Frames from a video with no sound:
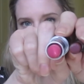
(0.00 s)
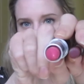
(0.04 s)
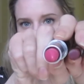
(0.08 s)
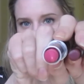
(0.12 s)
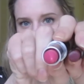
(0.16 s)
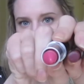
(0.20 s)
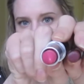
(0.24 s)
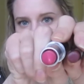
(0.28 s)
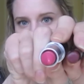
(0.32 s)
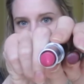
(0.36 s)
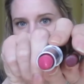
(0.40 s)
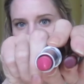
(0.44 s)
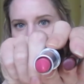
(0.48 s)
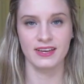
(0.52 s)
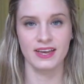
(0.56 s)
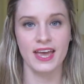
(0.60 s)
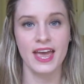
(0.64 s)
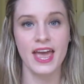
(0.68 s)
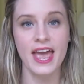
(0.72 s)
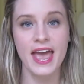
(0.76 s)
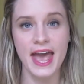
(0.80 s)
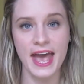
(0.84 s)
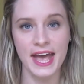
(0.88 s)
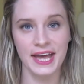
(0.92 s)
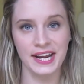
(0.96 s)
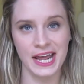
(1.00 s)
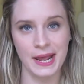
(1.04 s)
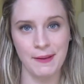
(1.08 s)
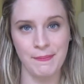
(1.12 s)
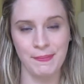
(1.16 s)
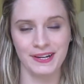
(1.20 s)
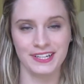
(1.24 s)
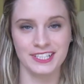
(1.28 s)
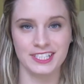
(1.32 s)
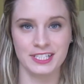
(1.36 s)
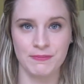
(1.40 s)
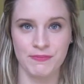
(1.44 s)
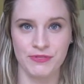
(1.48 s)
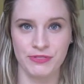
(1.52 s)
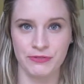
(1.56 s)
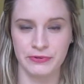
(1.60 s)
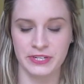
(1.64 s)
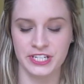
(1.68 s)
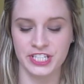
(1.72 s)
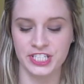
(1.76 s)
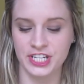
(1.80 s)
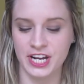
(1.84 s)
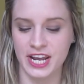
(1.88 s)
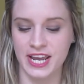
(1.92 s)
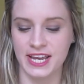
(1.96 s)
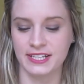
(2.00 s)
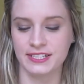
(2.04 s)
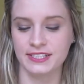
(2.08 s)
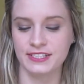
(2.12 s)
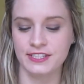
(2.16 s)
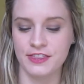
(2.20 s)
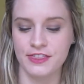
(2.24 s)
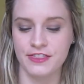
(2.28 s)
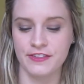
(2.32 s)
different. And I picked up 3 shades.